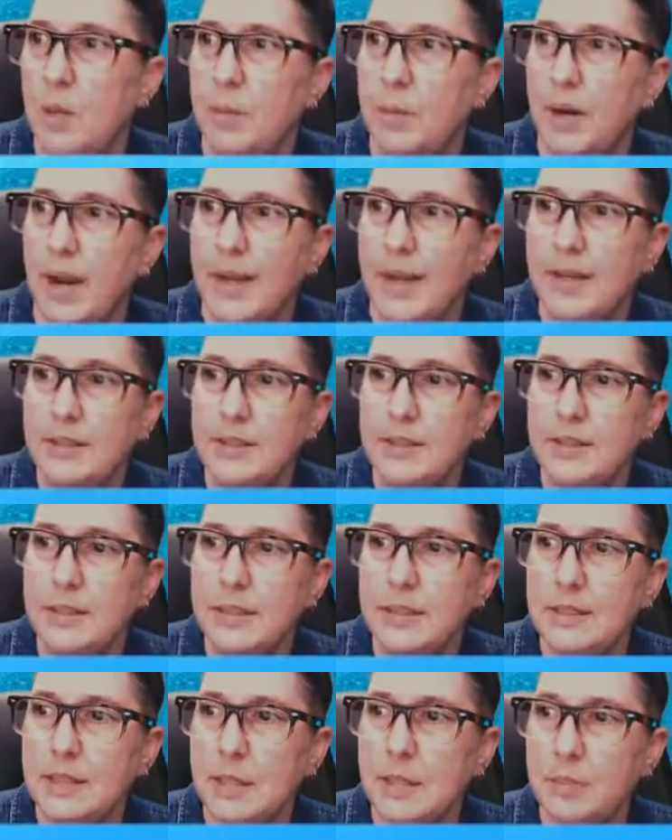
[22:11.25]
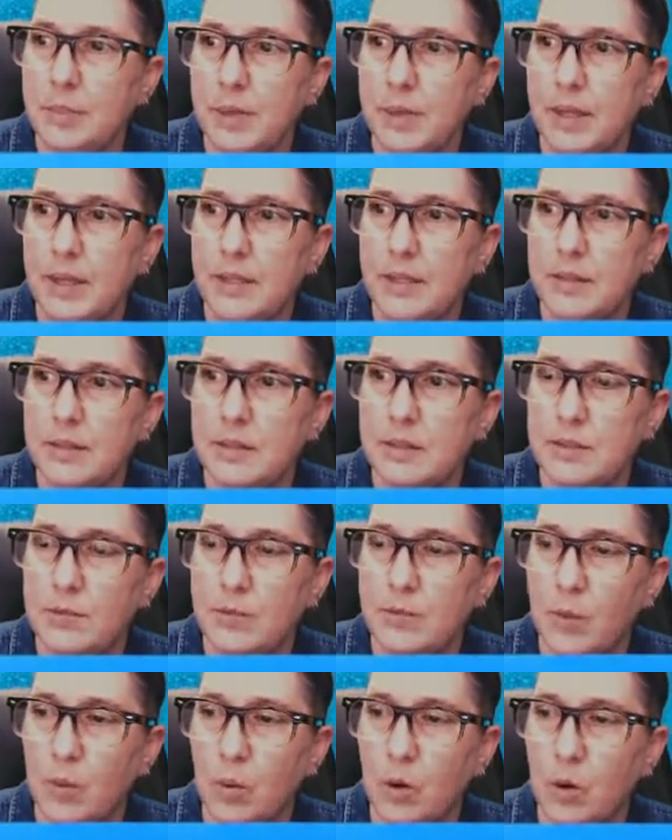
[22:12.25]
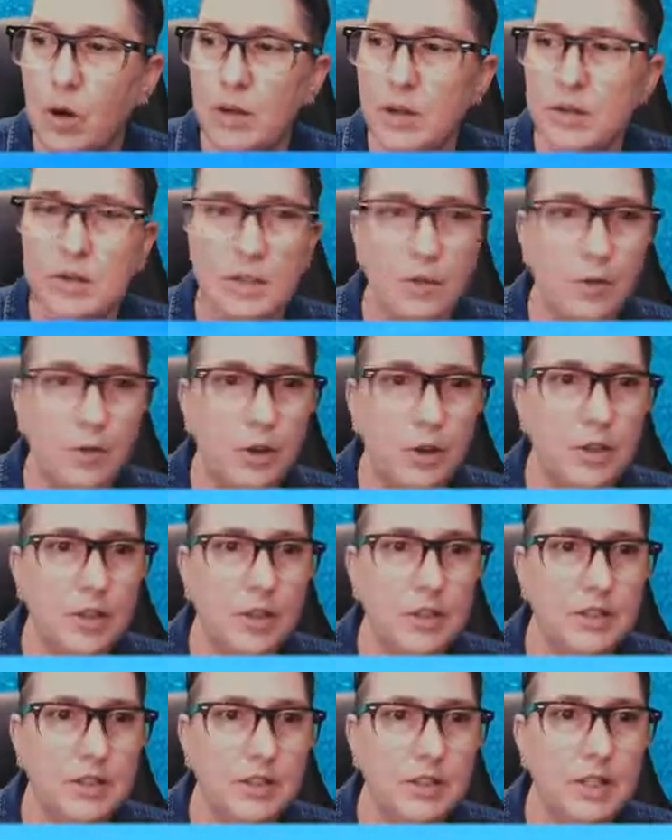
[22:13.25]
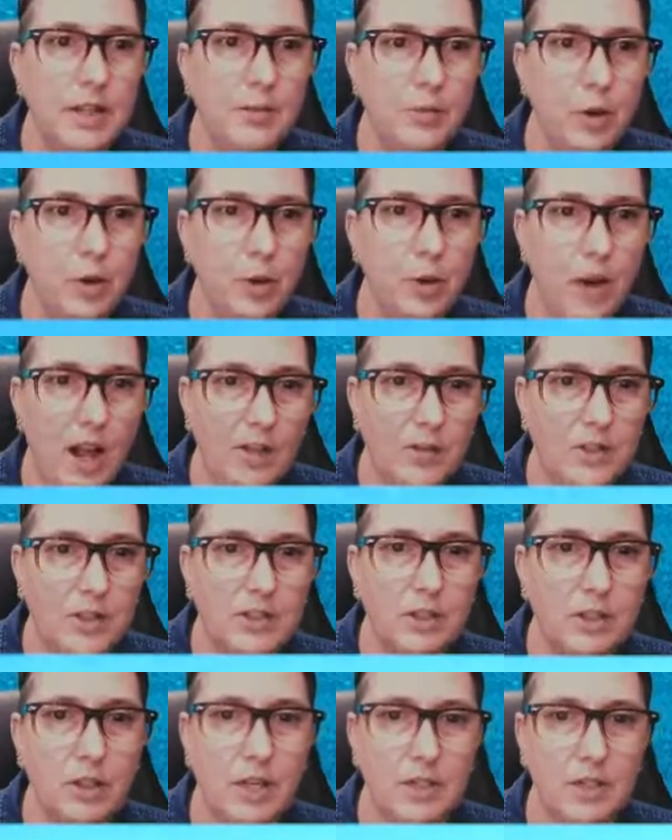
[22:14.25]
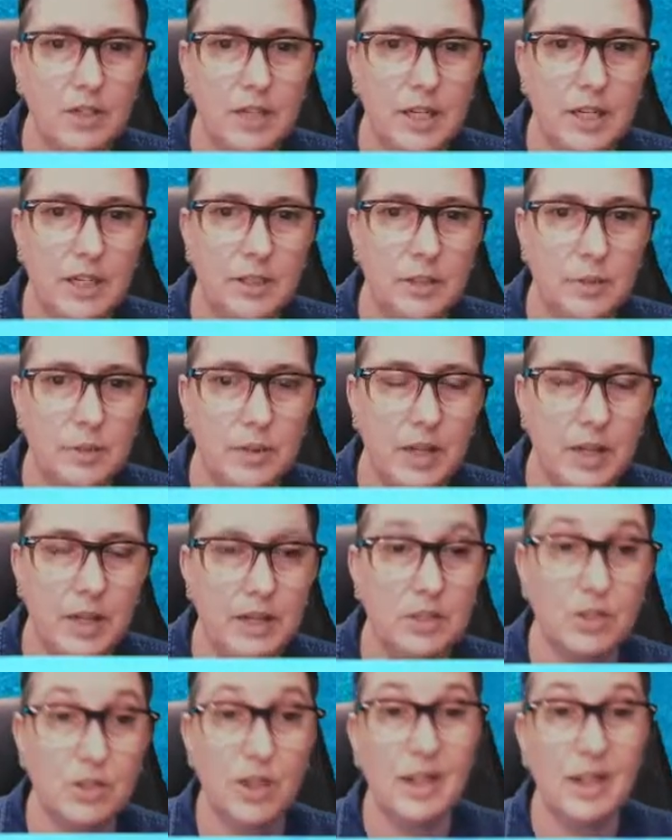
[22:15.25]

But I can see templates for different, look at this, infographics that are education related.